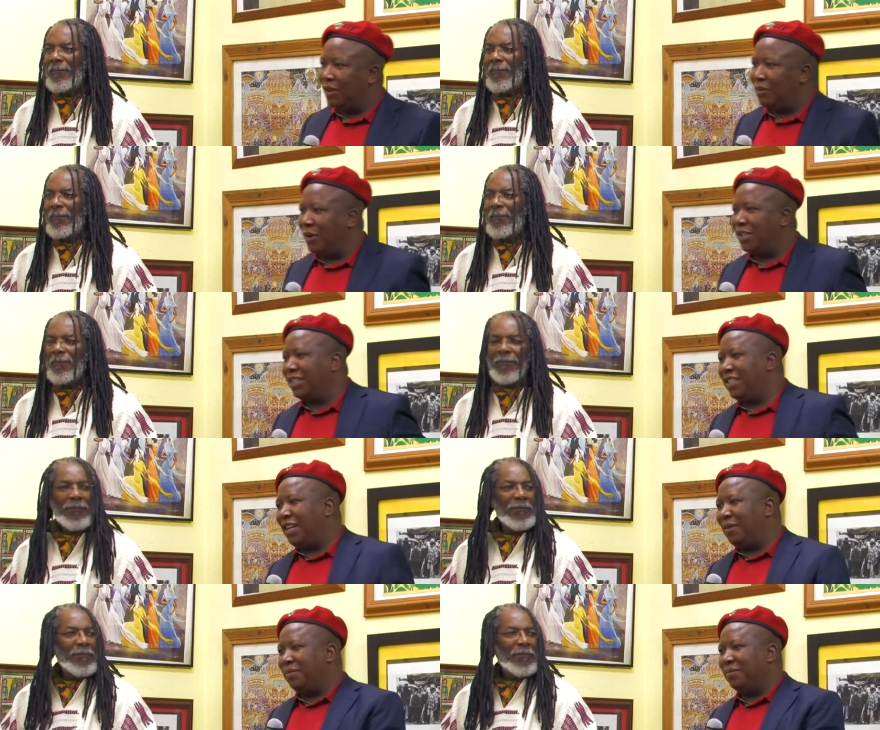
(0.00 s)
Speaker 1: What is his
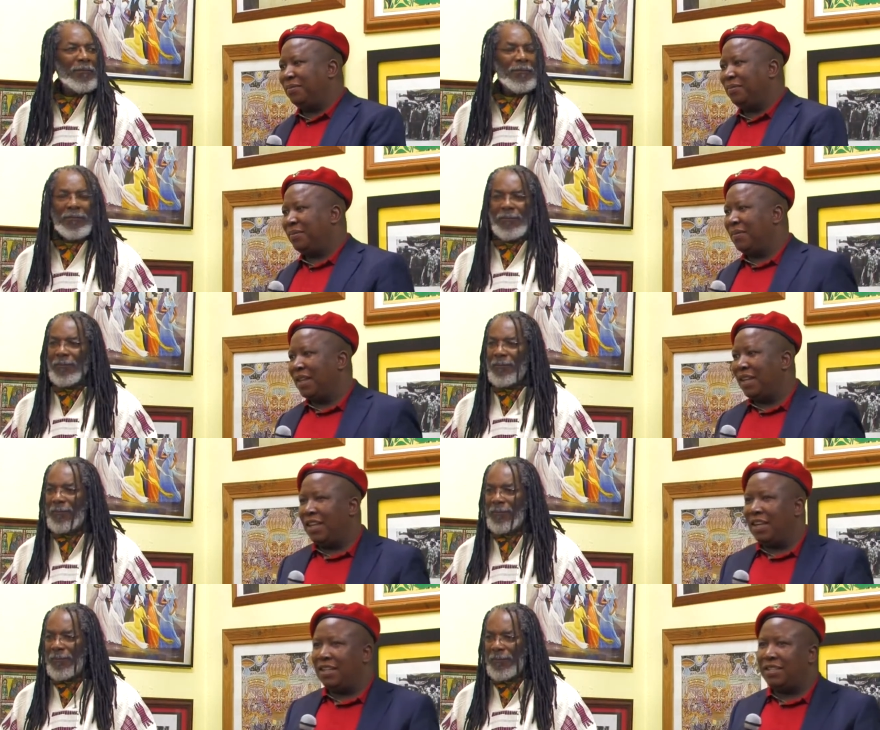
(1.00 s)
name? Stephen
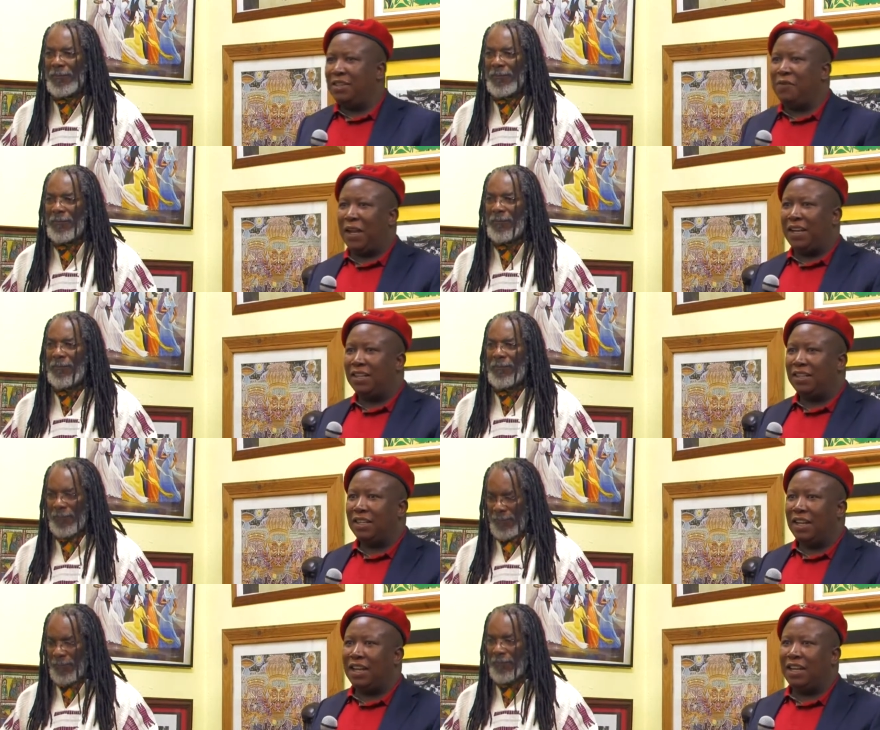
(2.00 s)
Koseff. Stephen.
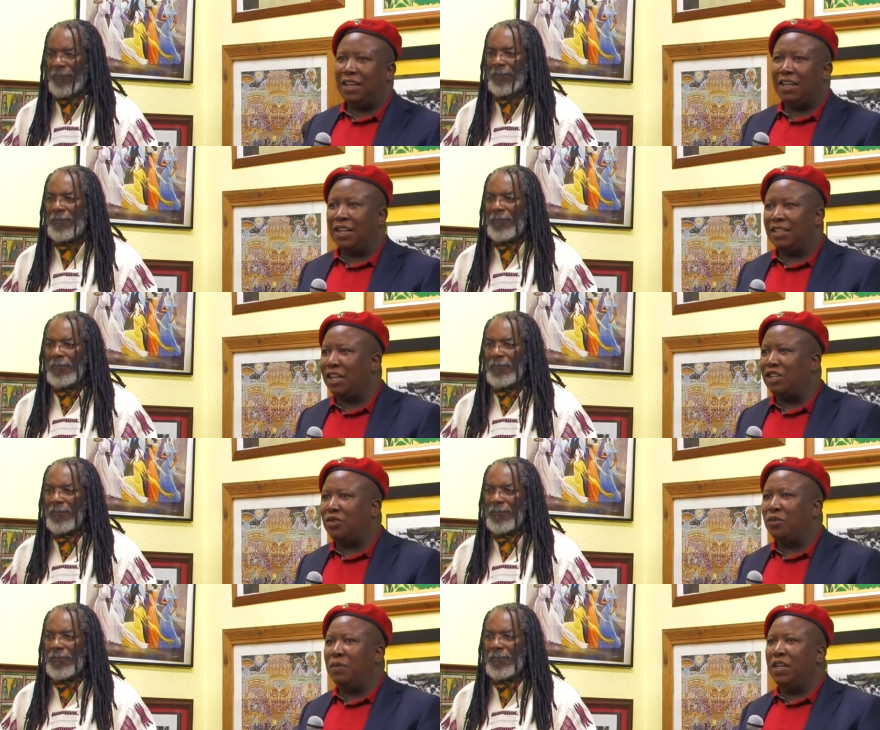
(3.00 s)
Uh, he
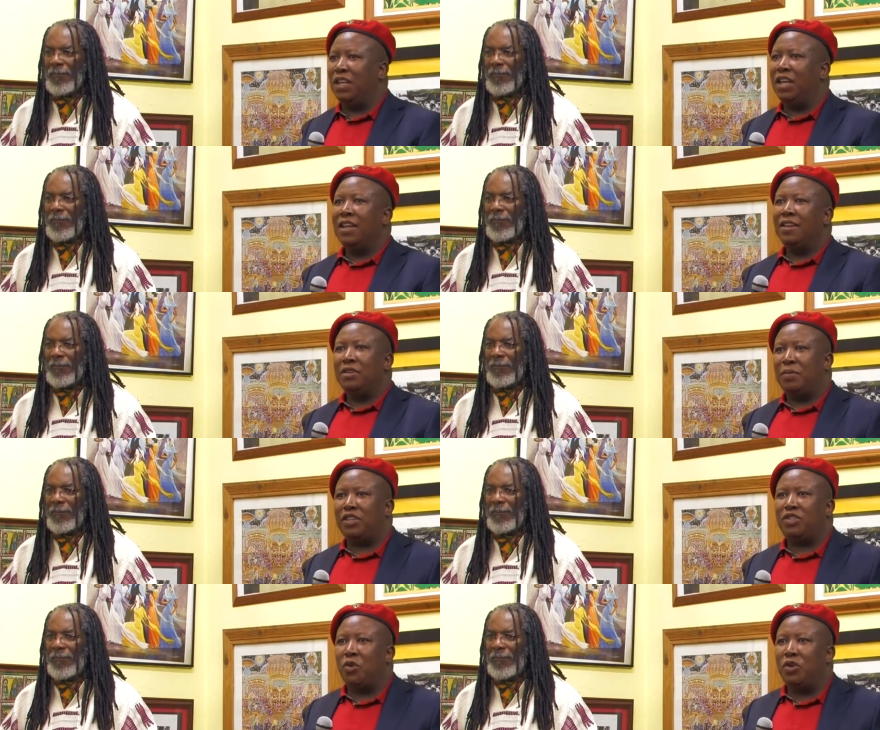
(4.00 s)
says to me, you
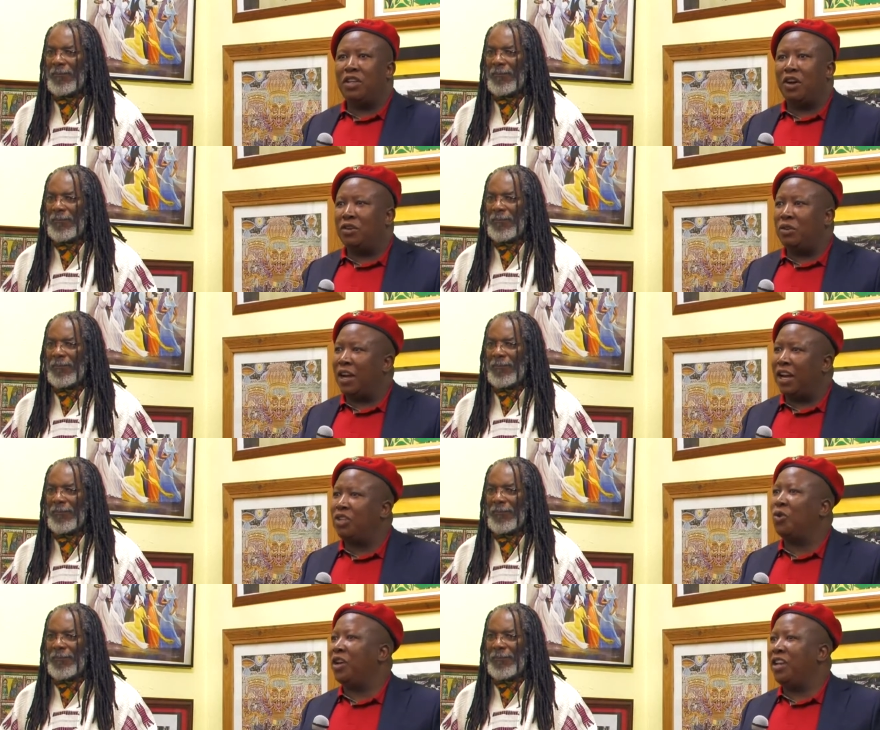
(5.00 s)
must tone down your
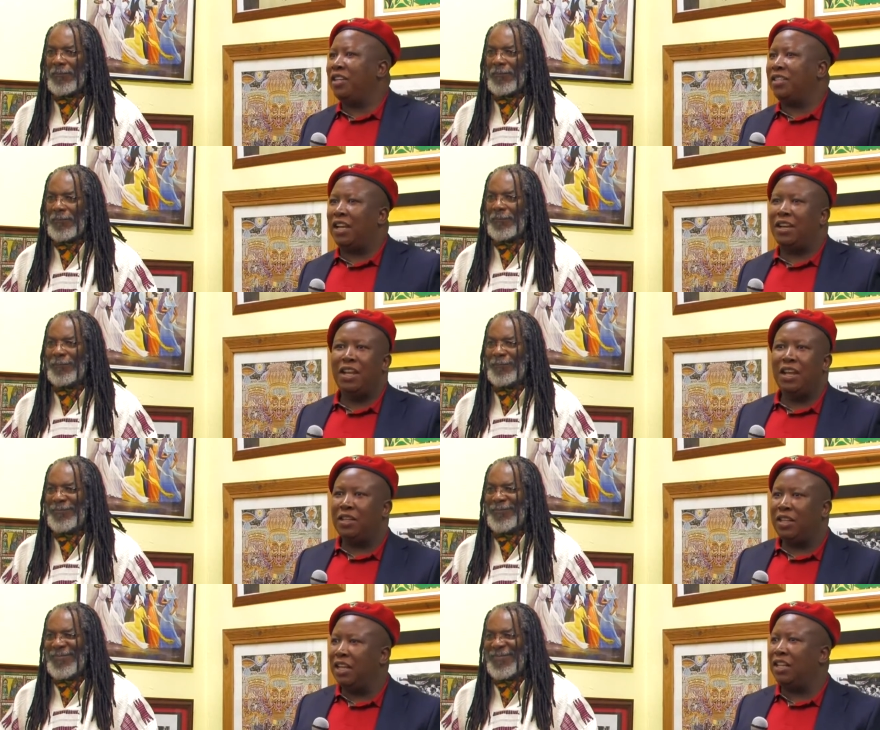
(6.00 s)
rhetorics and
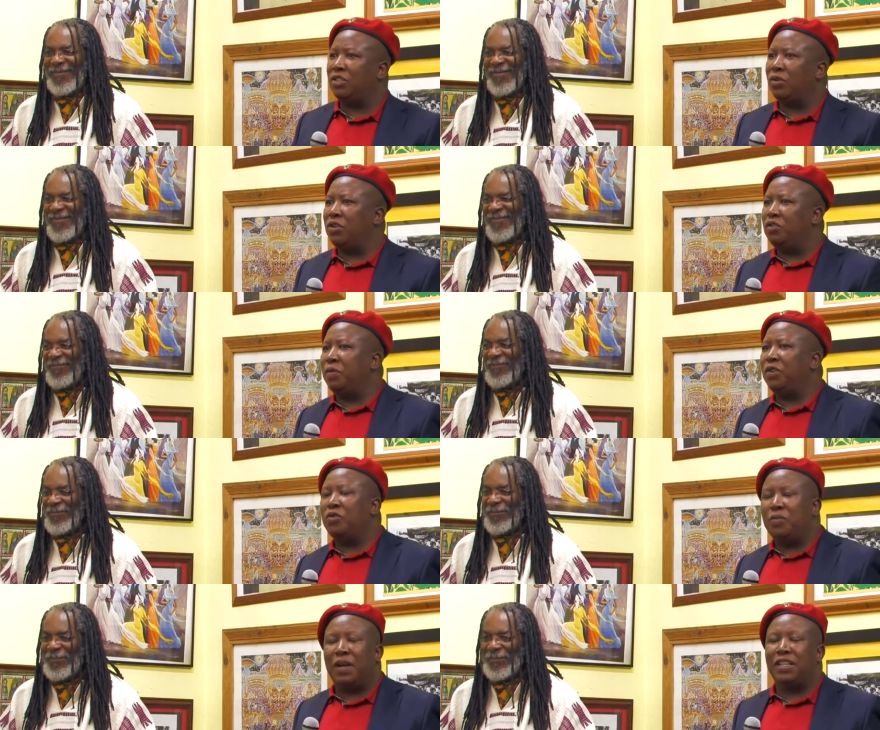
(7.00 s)
then there's going to be
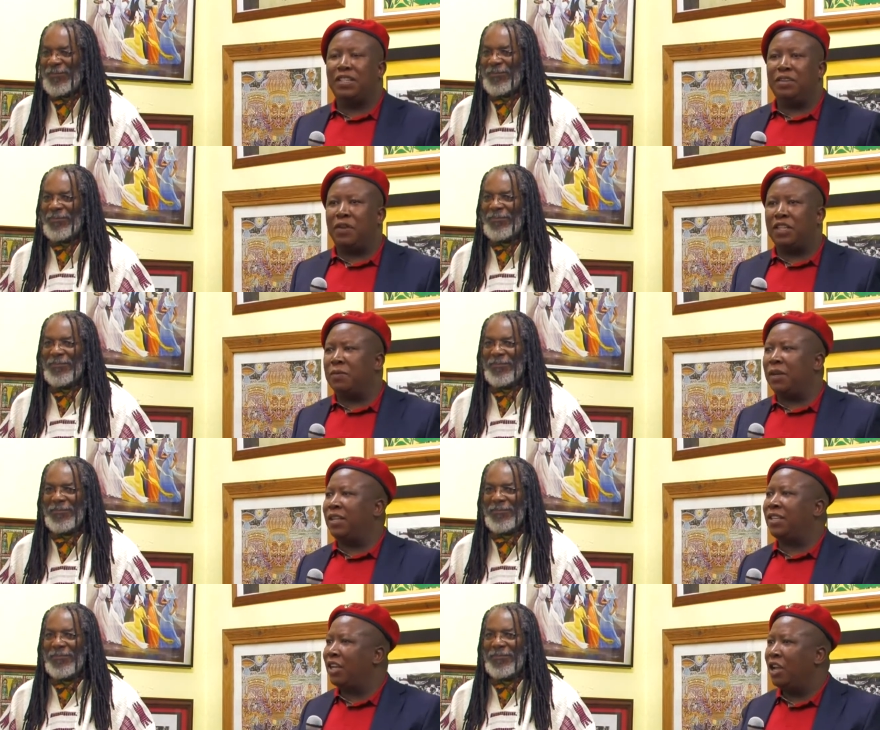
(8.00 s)
too much
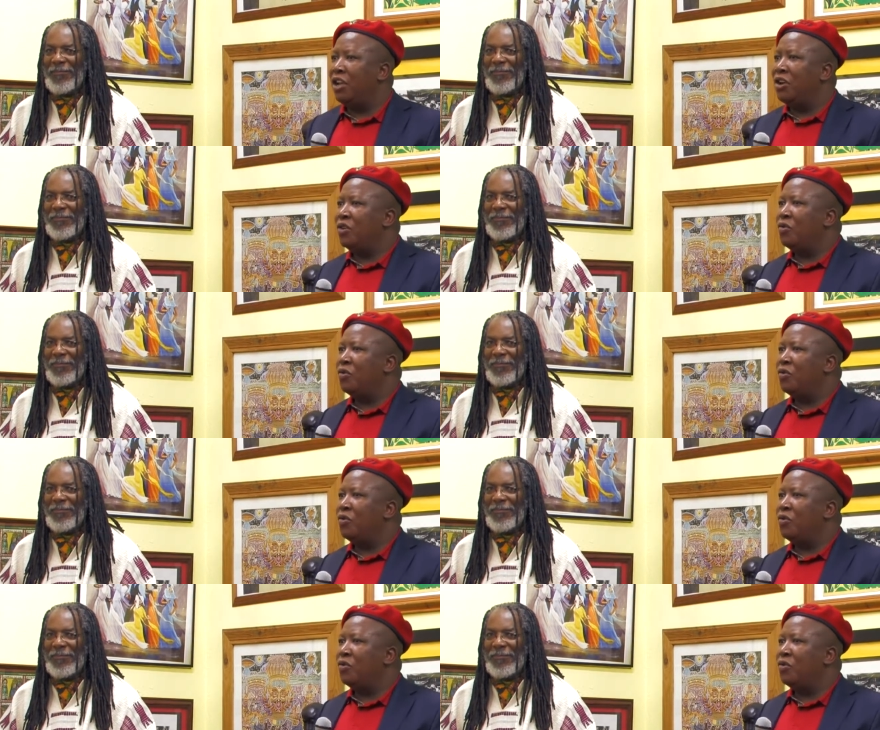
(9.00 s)
investment. And